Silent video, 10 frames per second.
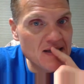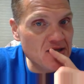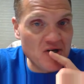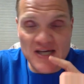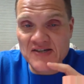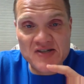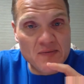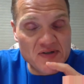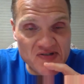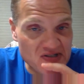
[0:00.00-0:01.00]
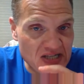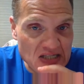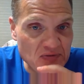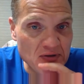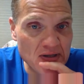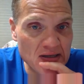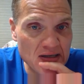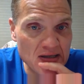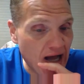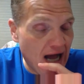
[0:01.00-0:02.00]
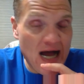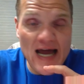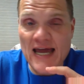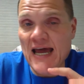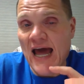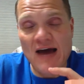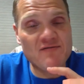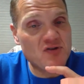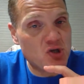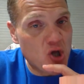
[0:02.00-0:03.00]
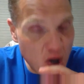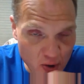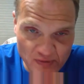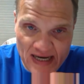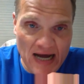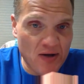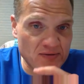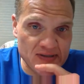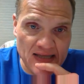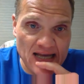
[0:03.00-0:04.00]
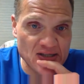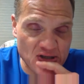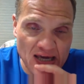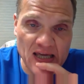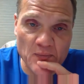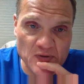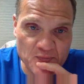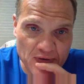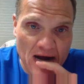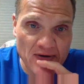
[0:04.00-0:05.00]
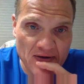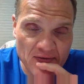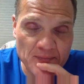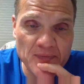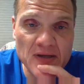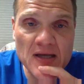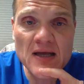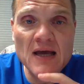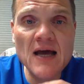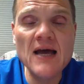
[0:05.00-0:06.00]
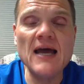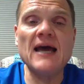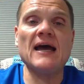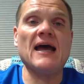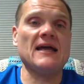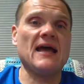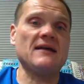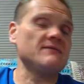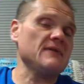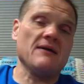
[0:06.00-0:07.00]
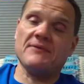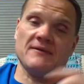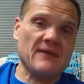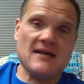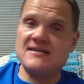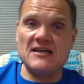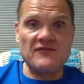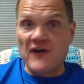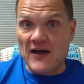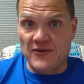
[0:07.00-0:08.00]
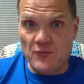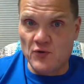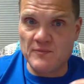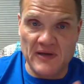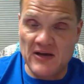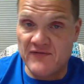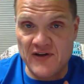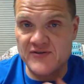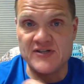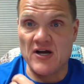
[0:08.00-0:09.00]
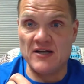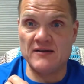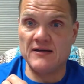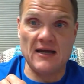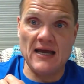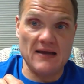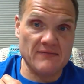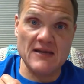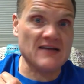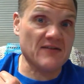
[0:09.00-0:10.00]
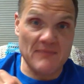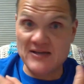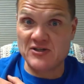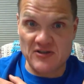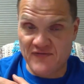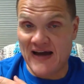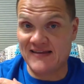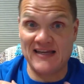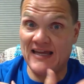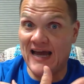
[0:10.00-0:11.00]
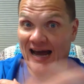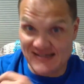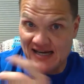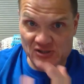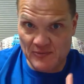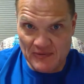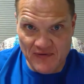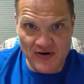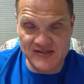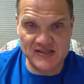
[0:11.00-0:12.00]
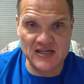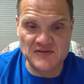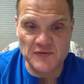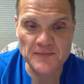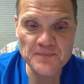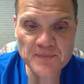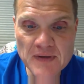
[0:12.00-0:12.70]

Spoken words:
Look, his son was successful. I have no doubt that Jacob was proud of him. And I mean, as any father would be of their son, not to mention the fact that he has actually been very successful.